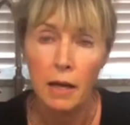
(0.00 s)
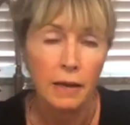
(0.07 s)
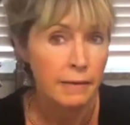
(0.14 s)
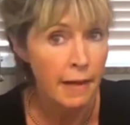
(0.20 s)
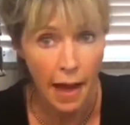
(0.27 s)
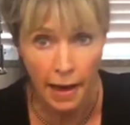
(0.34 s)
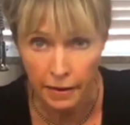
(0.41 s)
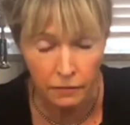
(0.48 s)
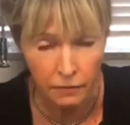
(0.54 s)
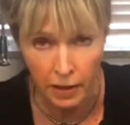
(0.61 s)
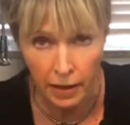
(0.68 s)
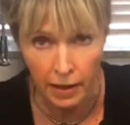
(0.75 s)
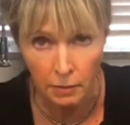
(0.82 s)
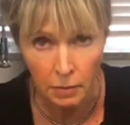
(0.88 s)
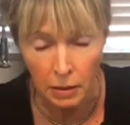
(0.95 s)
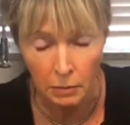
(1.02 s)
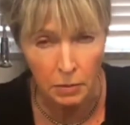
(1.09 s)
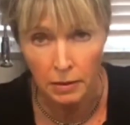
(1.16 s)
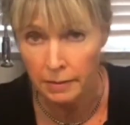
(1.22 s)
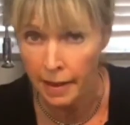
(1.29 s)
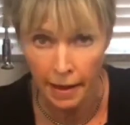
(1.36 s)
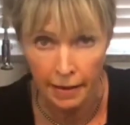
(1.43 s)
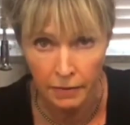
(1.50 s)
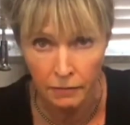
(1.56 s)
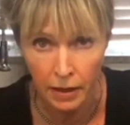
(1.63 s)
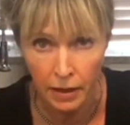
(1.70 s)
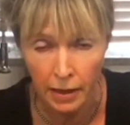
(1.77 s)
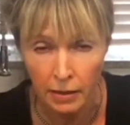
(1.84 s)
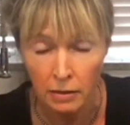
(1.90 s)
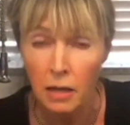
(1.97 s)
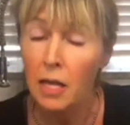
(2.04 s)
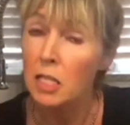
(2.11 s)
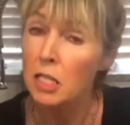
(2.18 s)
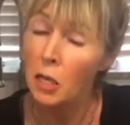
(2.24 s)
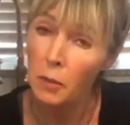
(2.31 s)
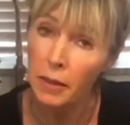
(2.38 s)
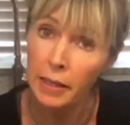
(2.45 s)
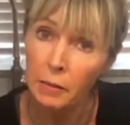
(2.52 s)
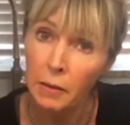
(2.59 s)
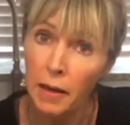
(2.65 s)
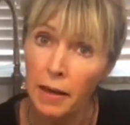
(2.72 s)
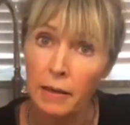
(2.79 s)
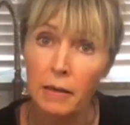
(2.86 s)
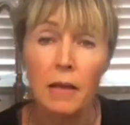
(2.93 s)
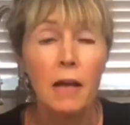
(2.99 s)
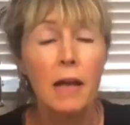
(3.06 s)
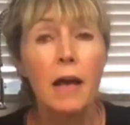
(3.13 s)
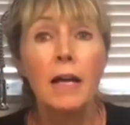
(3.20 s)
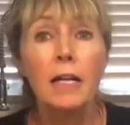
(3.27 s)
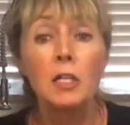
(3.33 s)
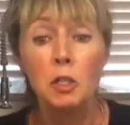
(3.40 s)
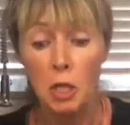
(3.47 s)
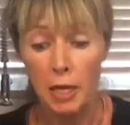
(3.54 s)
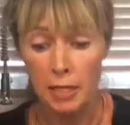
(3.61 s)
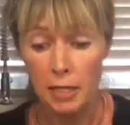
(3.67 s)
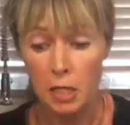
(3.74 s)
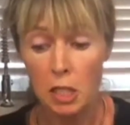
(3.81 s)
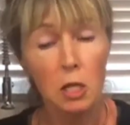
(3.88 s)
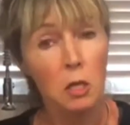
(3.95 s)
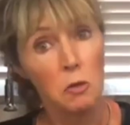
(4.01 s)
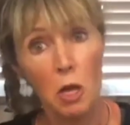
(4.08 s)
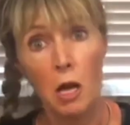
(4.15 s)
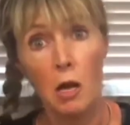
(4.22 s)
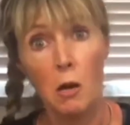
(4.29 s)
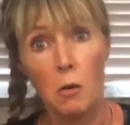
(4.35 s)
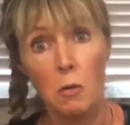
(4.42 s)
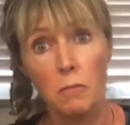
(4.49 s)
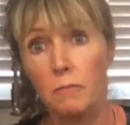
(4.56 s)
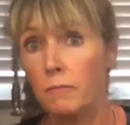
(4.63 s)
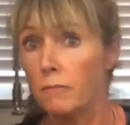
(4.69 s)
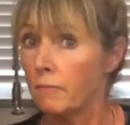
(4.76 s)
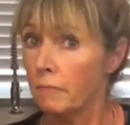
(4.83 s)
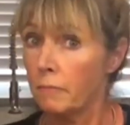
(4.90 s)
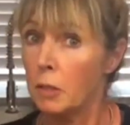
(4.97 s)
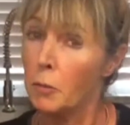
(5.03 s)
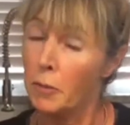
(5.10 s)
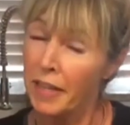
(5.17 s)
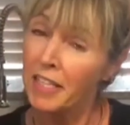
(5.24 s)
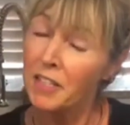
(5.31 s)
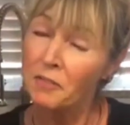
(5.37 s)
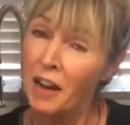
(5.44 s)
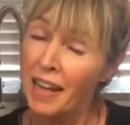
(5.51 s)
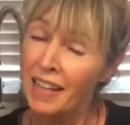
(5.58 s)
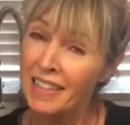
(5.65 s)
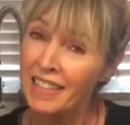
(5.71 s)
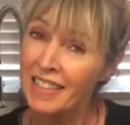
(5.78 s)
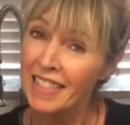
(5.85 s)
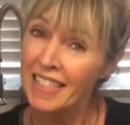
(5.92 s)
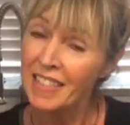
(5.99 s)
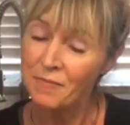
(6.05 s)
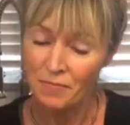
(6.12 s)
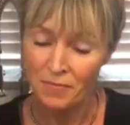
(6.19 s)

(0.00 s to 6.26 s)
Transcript: not a fan, people, not a fan. So anyway, just so you know, between us friends,